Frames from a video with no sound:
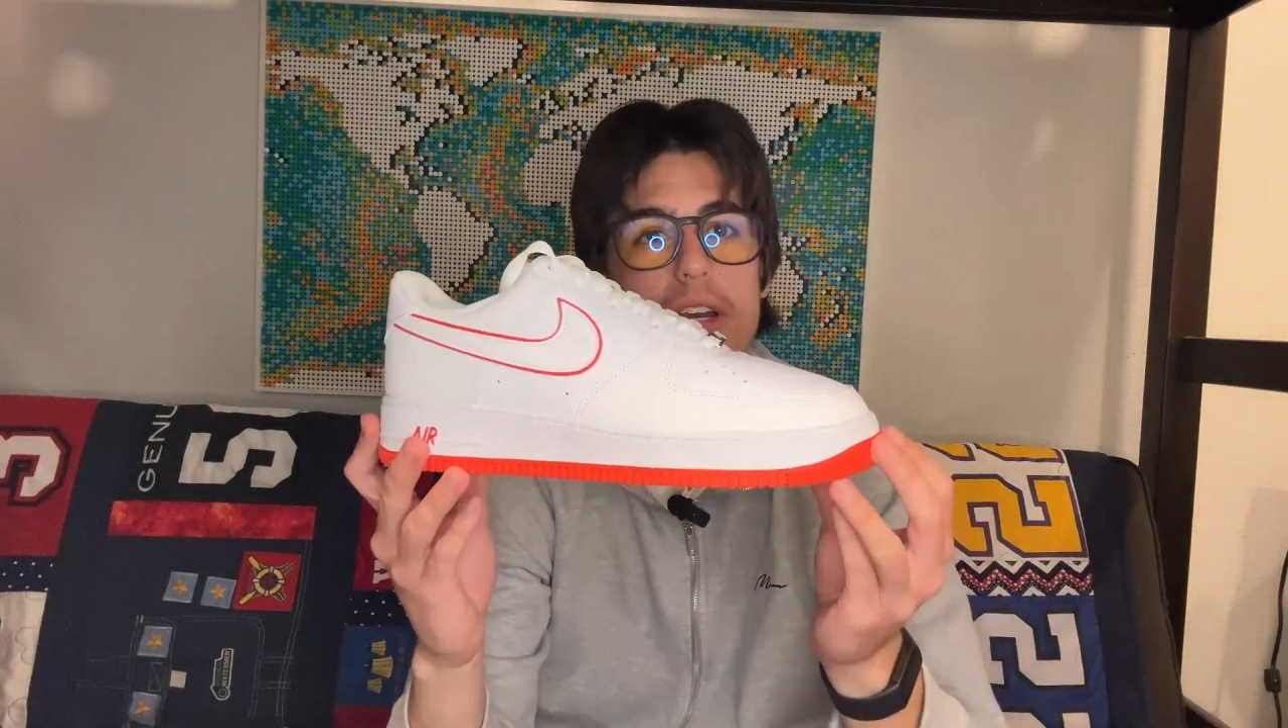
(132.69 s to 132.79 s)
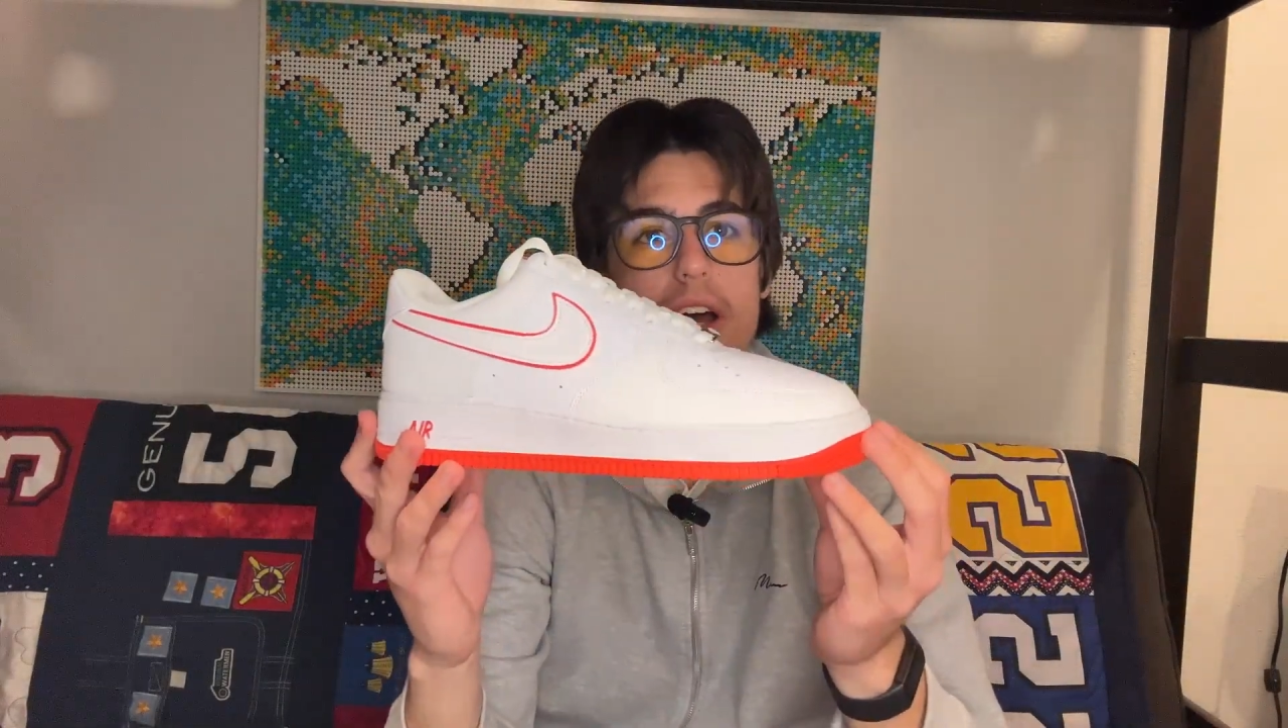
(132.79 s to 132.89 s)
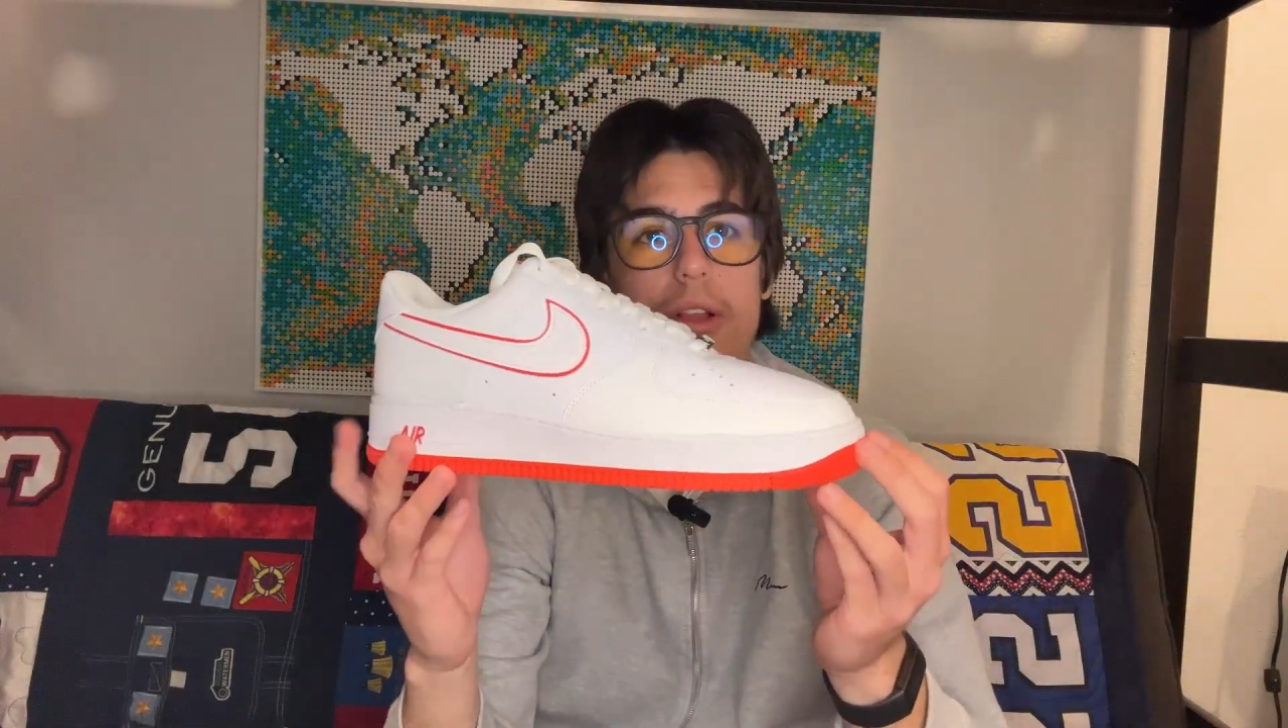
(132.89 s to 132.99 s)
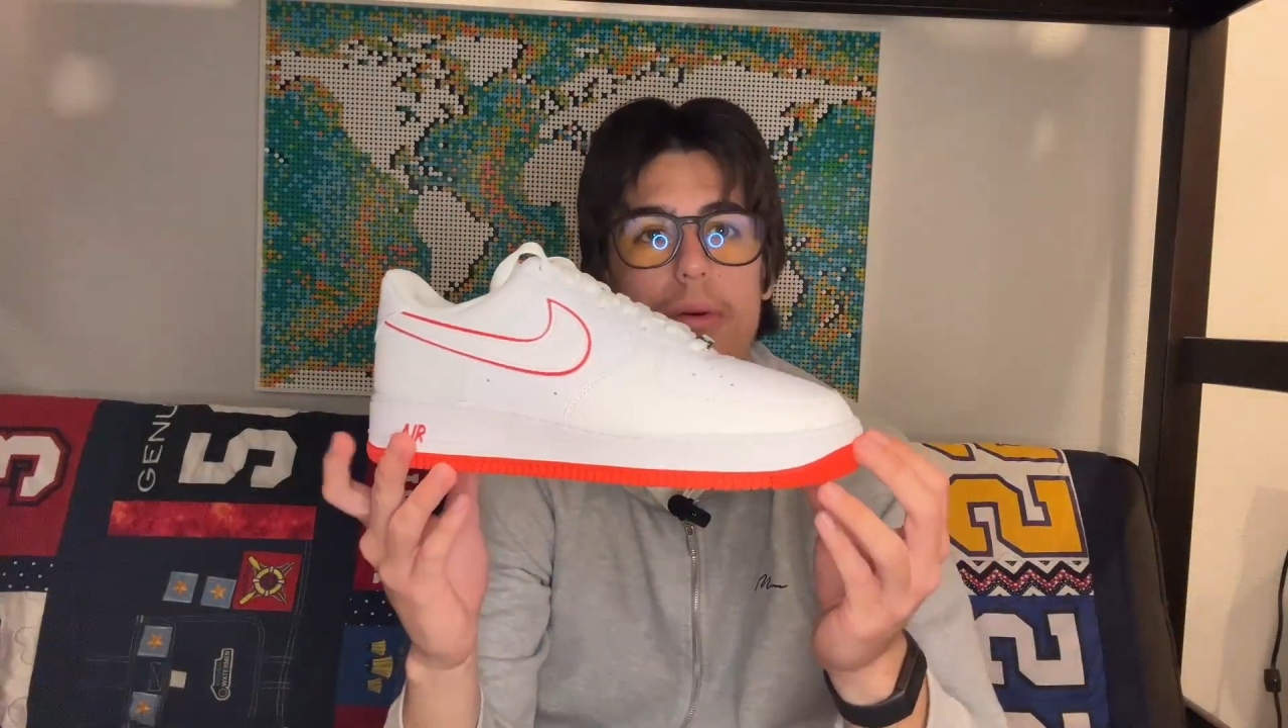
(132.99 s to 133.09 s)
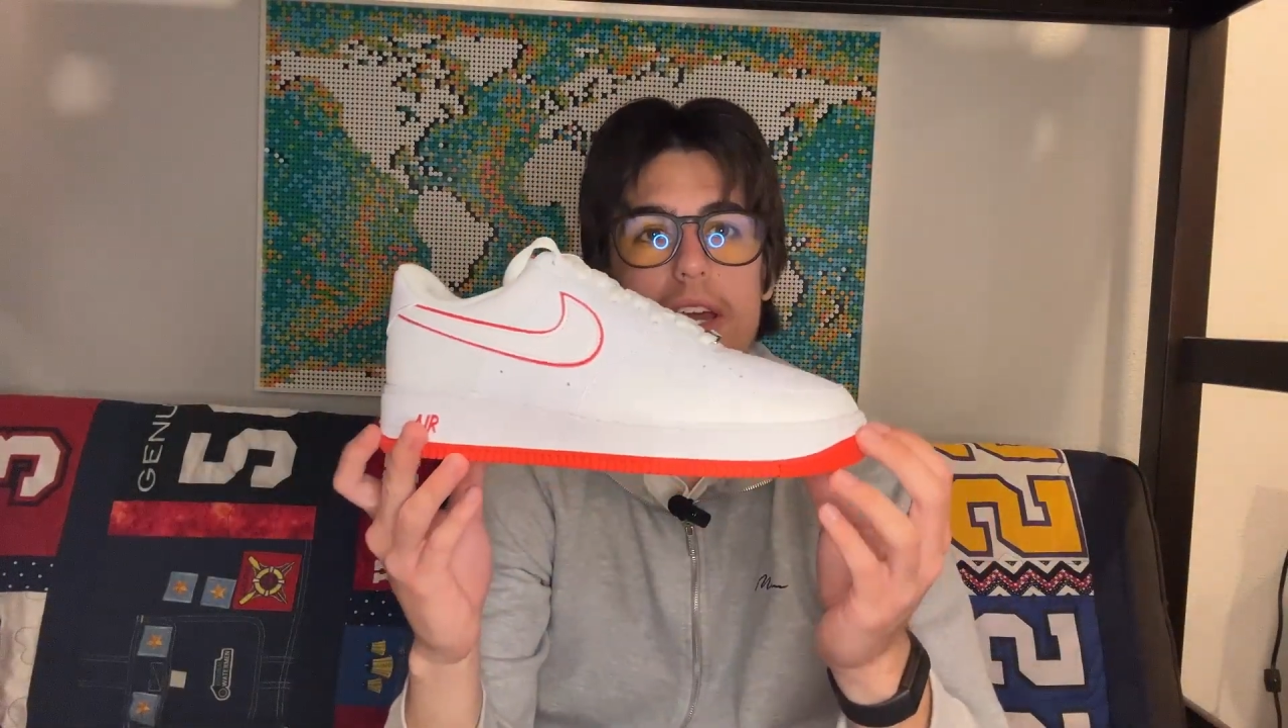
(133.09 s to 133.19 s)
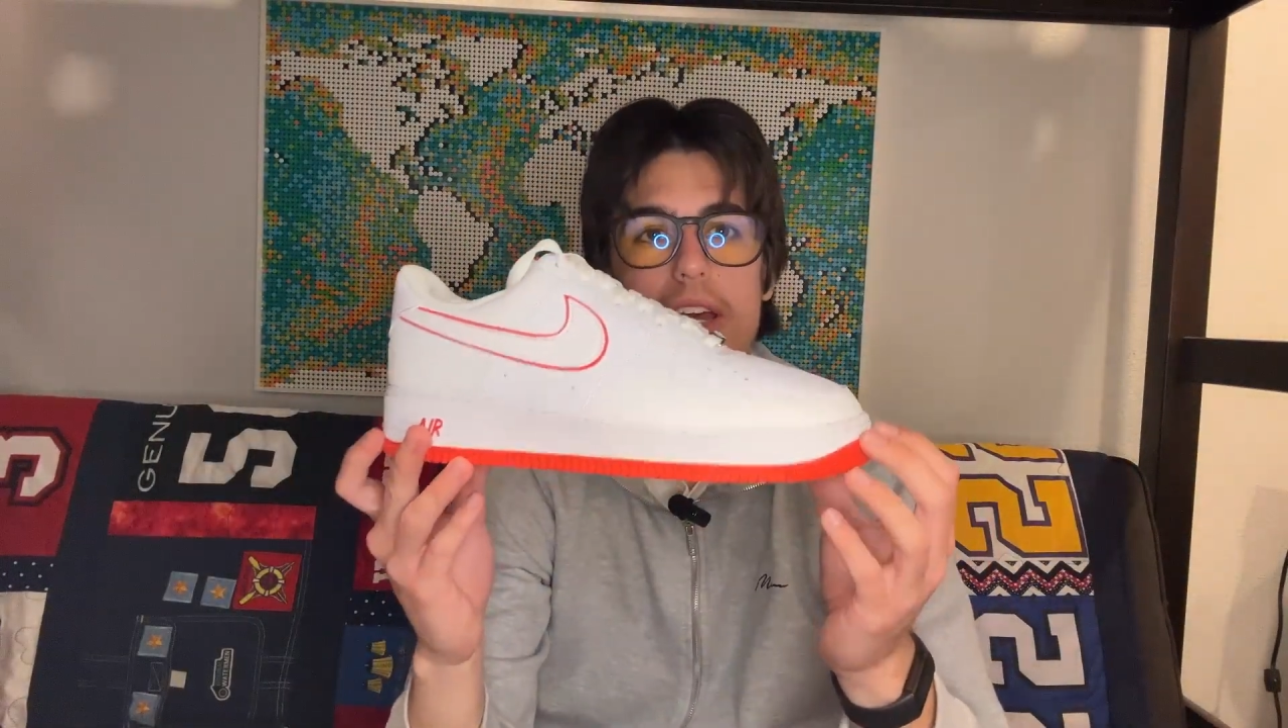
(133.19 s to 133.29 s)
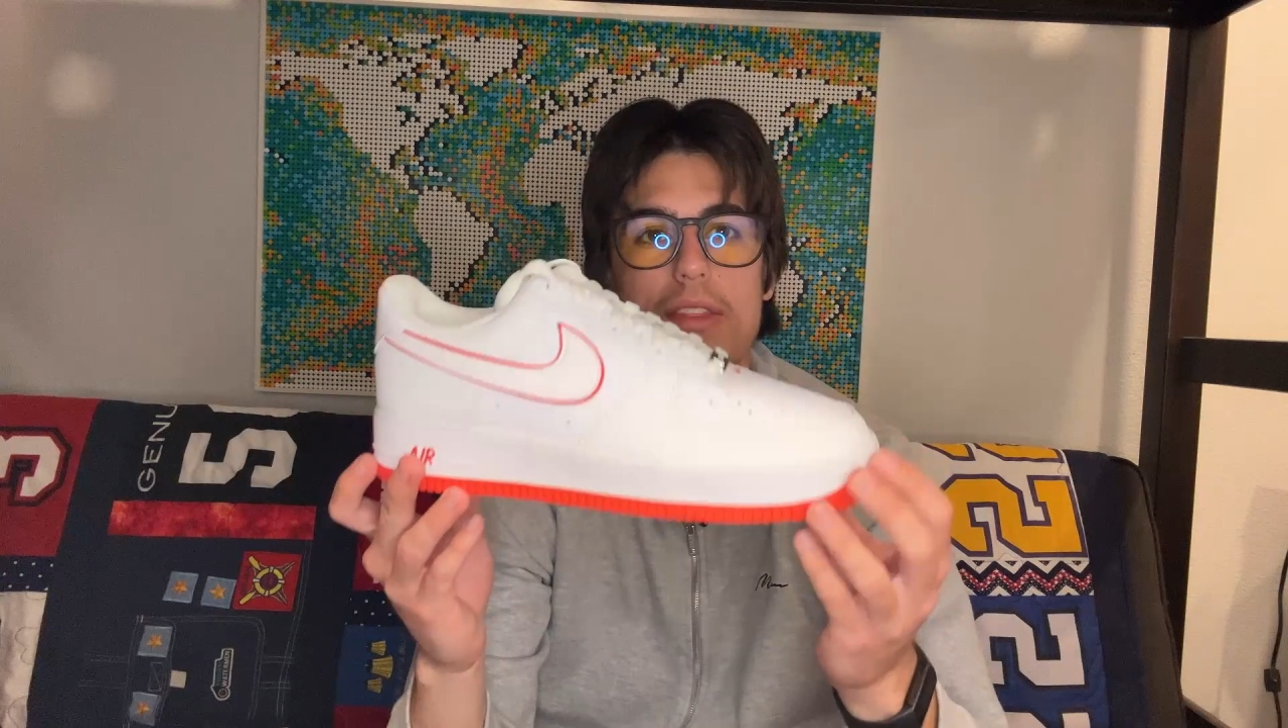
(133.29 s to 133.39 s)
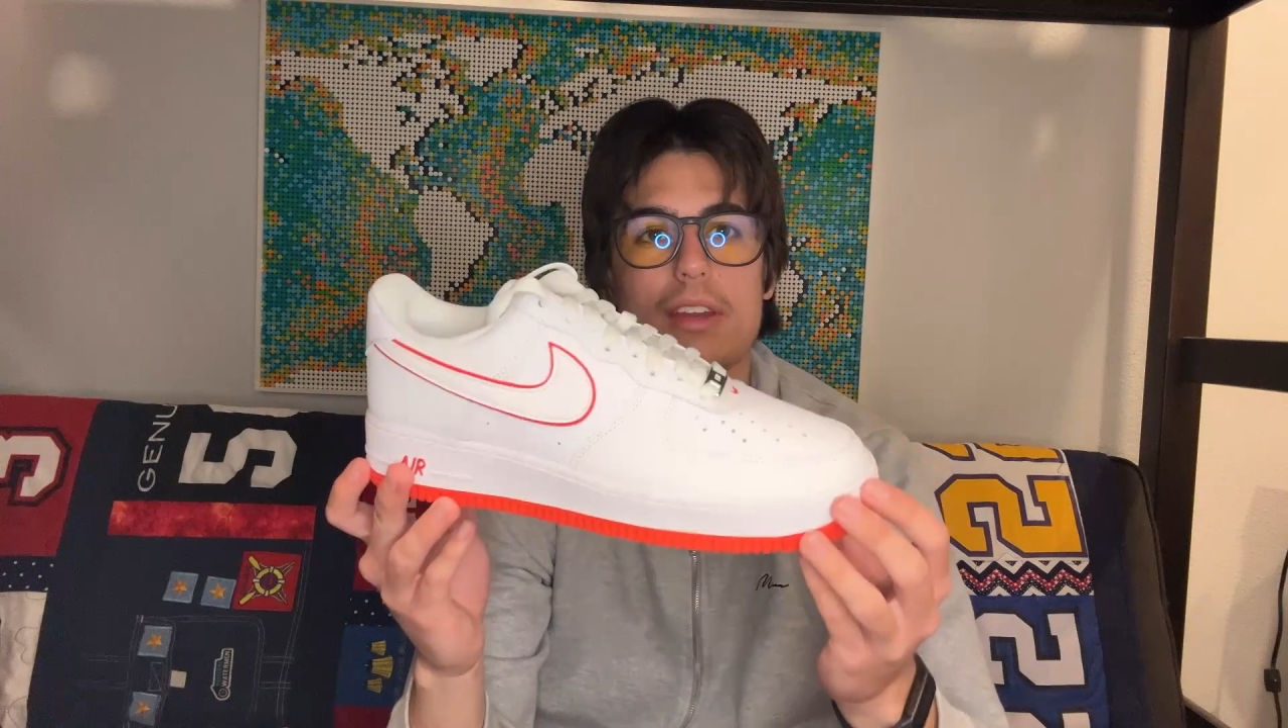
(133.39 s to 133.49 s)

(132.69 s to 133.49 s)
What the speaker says: colorway in the